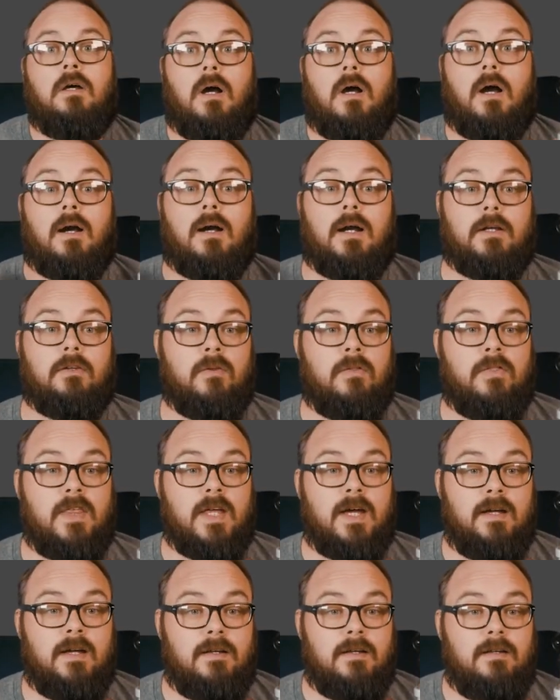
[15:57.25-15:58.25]
All right, so
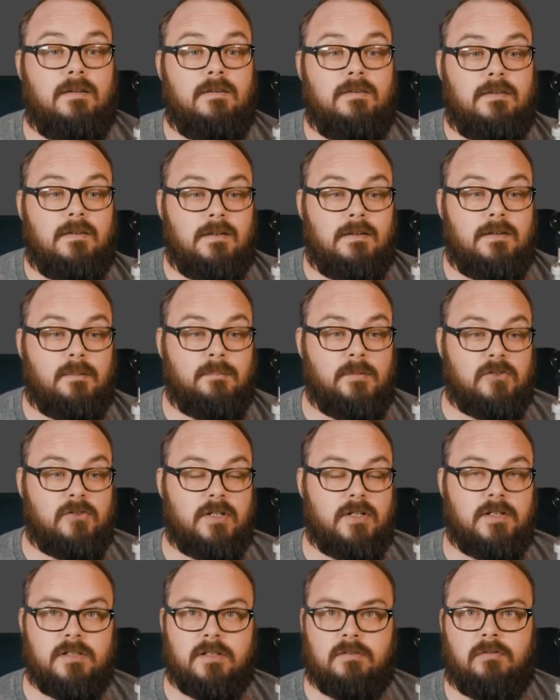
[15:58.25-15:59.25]
that is the
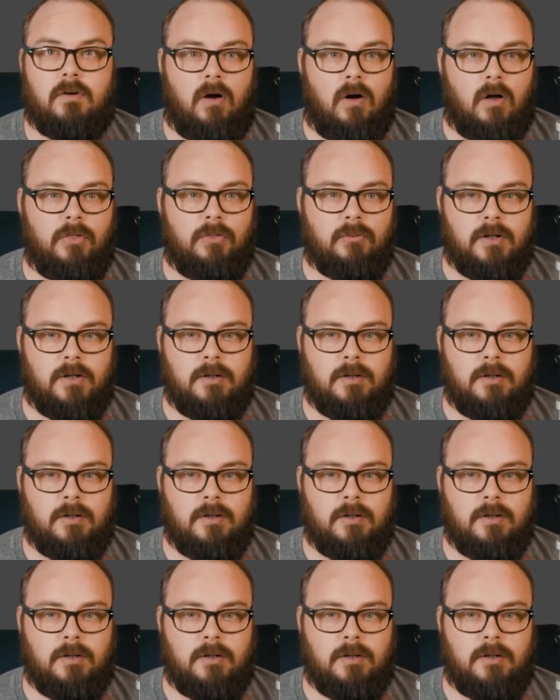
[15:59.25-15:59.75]
demonstration of all three